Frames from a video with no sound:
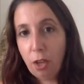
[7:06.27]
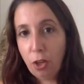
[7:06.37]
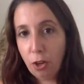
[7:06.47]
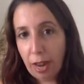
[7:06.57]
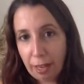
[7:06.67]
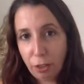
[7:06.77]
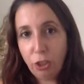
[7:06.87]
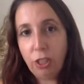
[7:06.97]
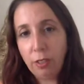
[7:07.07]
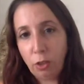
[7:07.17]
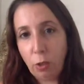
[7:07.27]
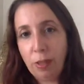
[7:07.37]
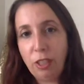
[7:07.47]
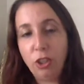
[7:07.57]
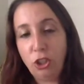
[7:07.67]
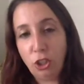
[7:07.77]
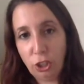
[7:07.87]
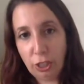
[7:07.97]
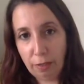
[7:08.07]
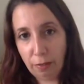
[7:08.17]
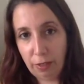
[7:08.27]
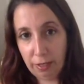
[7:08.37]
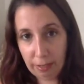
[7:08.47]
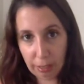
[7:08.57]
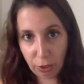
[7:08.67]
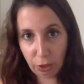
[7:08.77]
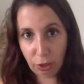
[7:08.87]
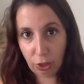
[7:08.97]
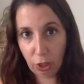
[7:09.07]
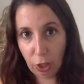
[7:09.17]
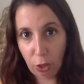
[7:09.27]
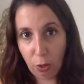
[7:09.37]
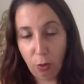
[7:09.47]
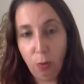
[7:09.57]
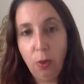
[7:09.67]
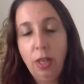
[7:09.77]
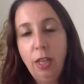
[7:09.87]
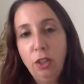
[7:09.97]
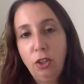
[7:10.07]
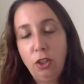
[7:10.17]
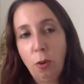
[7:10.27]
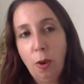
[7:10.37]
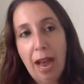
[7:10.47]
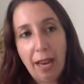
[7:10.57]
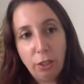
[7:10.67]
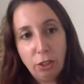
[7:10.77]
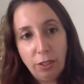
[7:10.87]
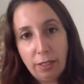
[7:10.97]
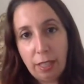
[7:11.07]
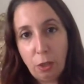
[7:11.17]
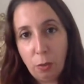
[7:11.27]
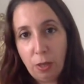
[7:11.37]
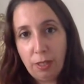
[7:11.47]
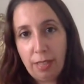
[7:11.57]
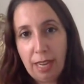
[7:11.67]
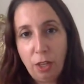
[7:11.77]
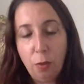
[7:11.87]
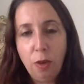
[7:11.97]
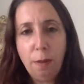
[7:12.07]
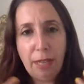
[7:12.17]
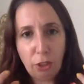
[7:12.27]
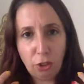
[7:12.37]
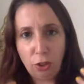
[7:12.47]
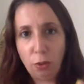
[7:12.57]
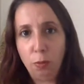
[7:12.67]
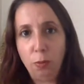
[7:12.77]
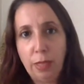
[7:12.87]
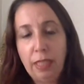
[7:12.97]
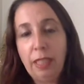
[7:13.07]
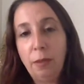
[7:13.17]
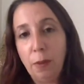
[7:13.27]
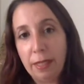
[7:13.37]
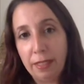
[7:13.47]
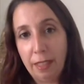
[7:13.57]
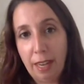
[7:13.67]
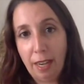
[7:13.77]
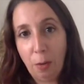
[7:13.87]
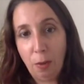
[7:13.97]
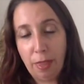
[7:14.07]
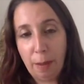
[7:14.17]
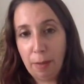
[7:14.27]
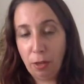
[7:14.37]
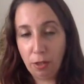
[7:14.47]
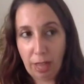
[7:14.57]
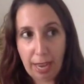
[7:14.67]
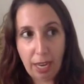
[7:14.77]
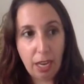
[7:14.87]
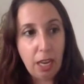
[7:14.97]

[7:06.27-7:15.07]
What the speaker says: Your energy is going to shift. It's going to slow. So actions that you want to take, you want to make sure you're really resonating with them. And you're like,